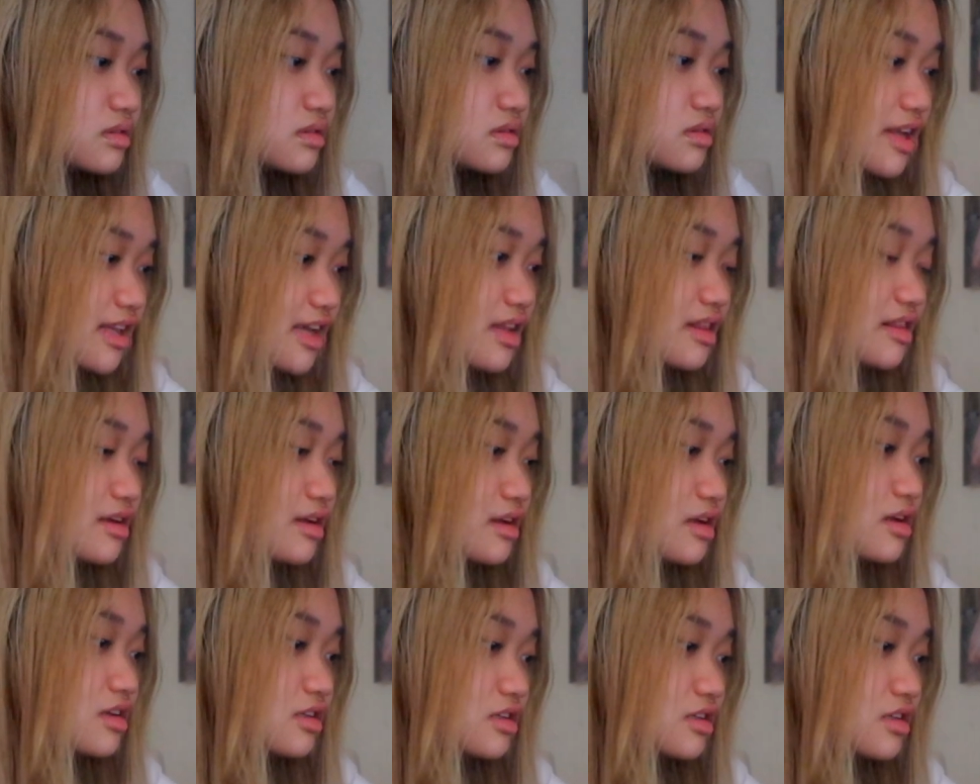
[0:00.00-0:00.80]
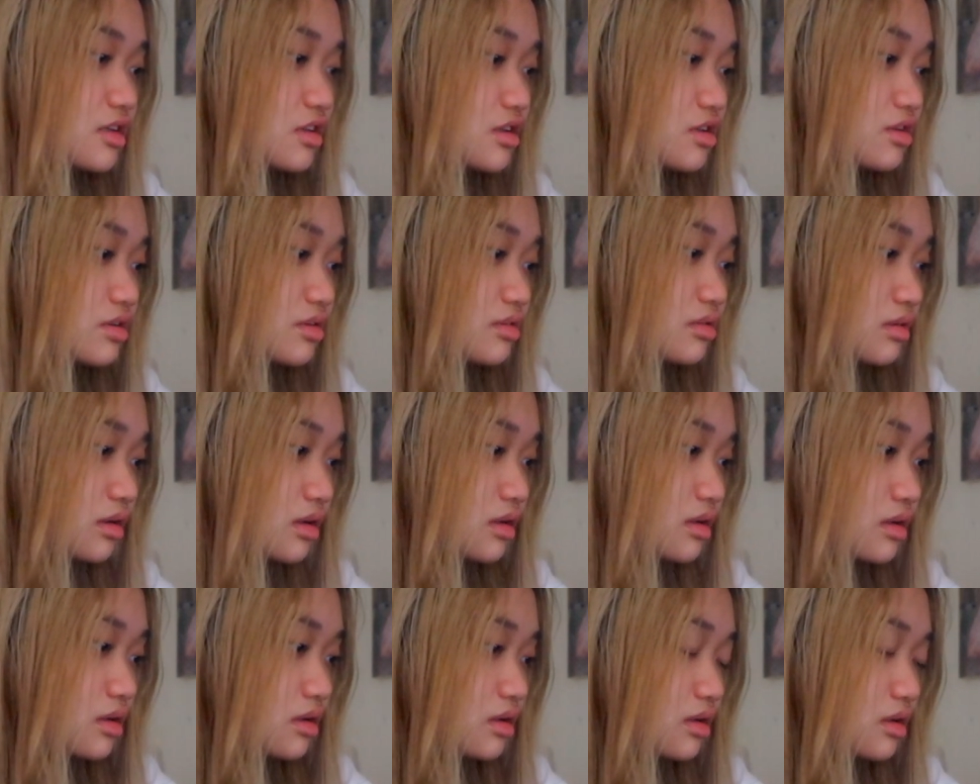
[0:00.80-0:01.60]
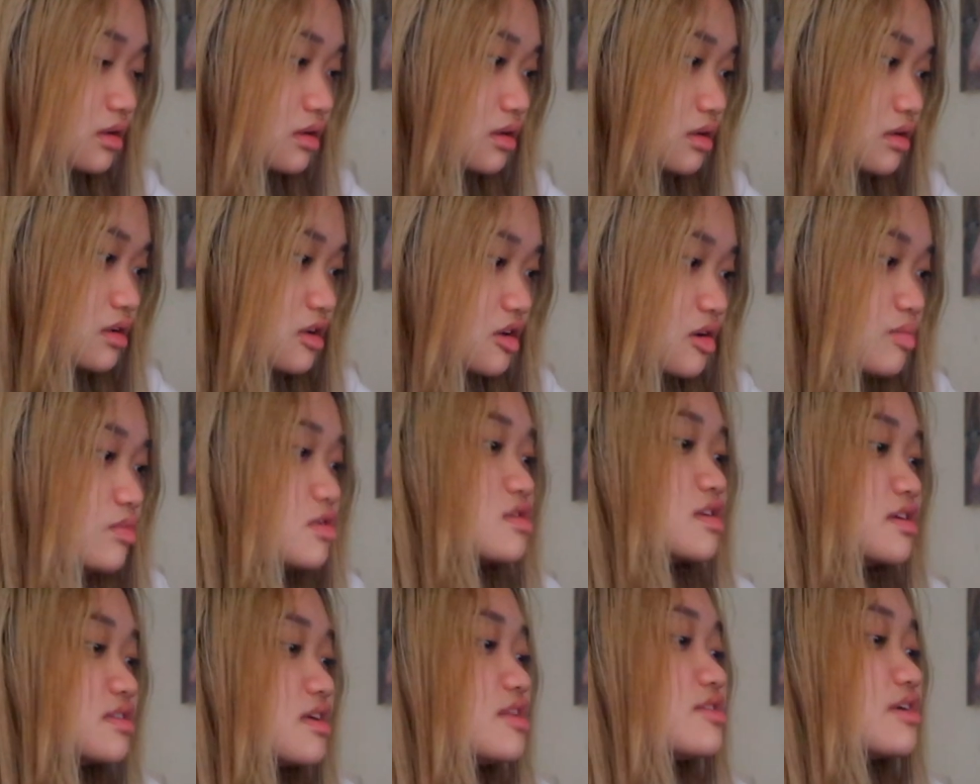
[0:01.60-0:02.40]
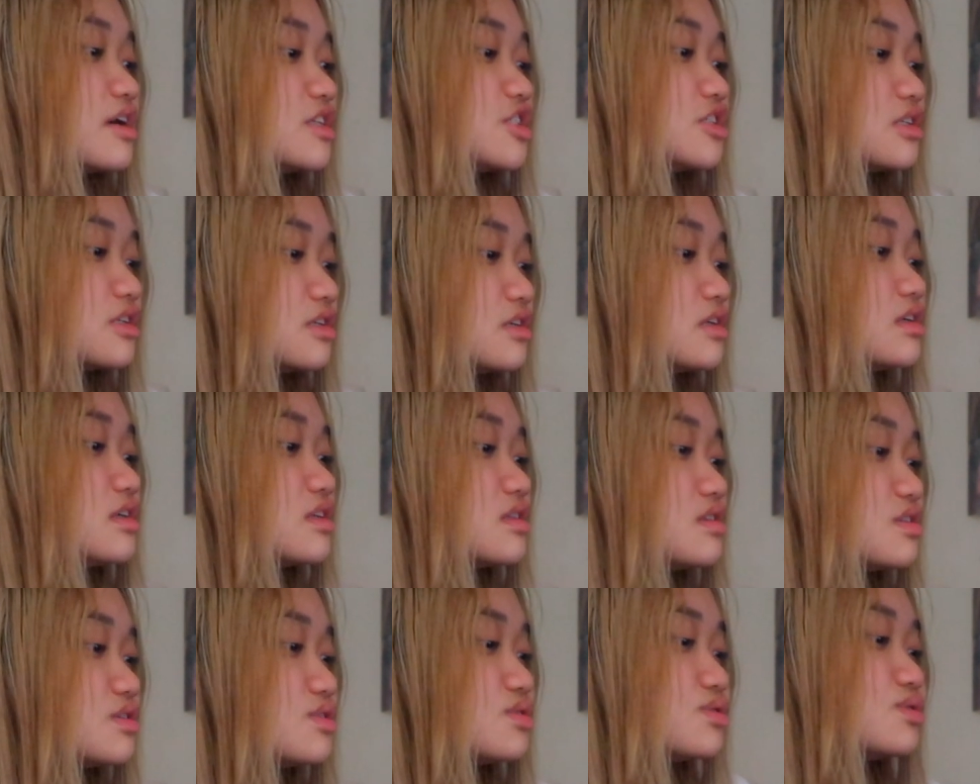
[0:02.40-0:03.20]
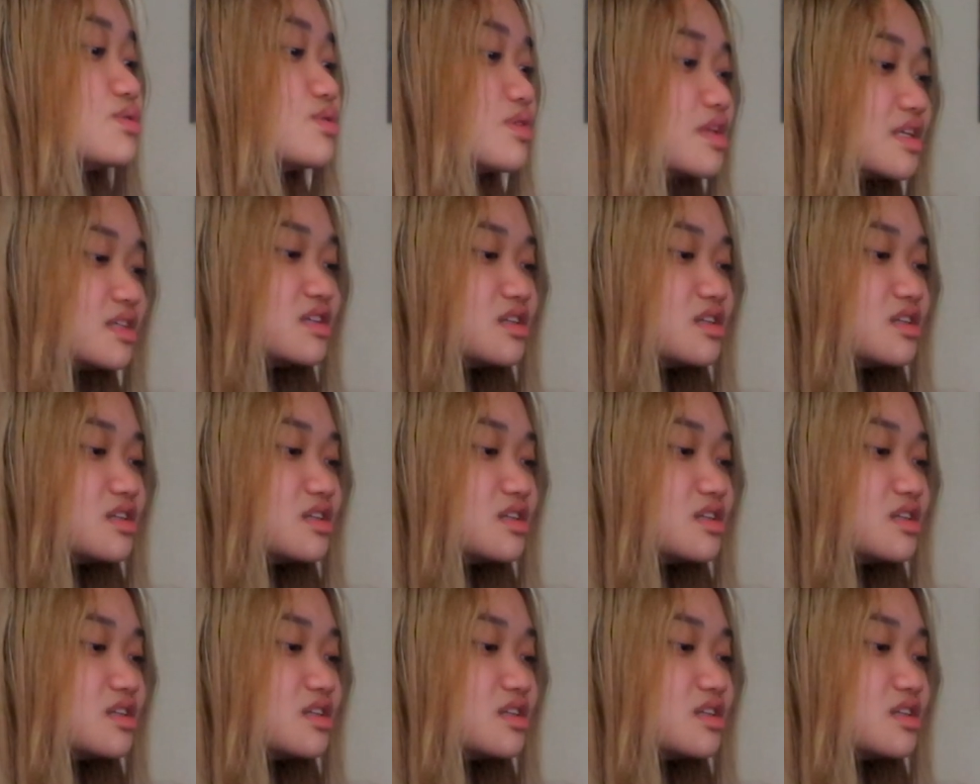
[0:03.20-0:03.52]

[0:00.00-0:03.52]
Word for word: And I thought you could do more than I thought you could do.